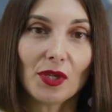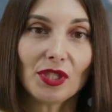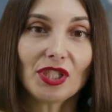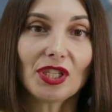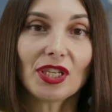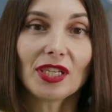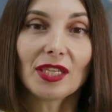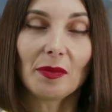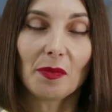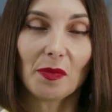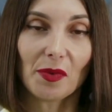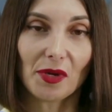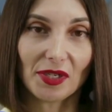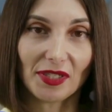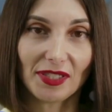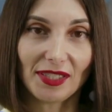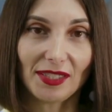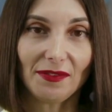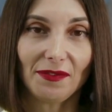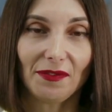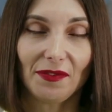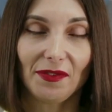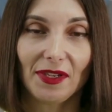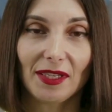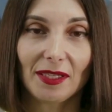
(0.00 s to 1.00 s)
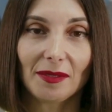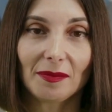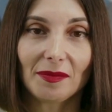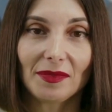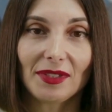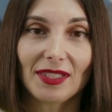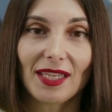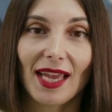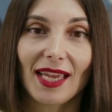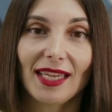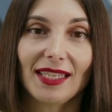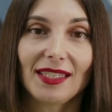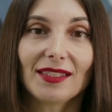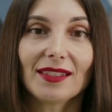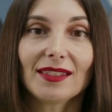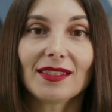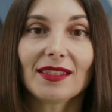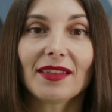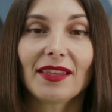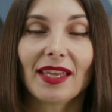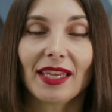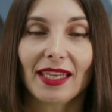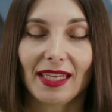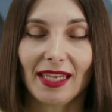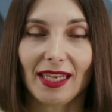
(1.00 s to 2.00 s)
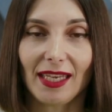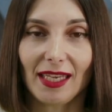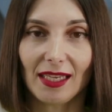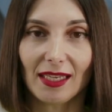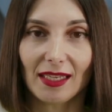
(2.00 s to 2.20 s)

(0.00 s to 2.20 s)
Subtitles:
an immersive film titled The Key.